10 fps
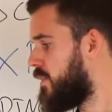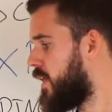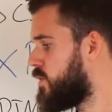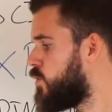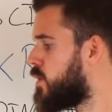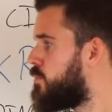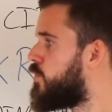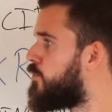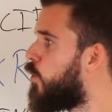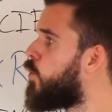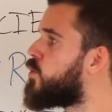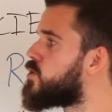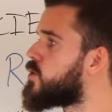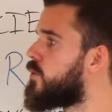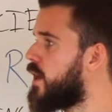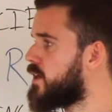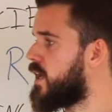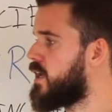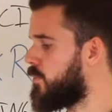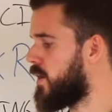then you can put focus on that
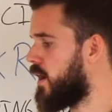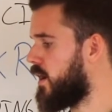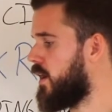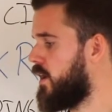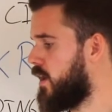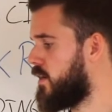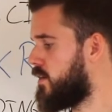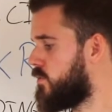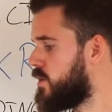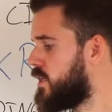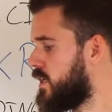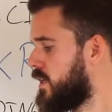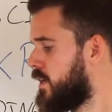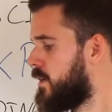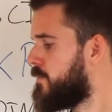KPI and really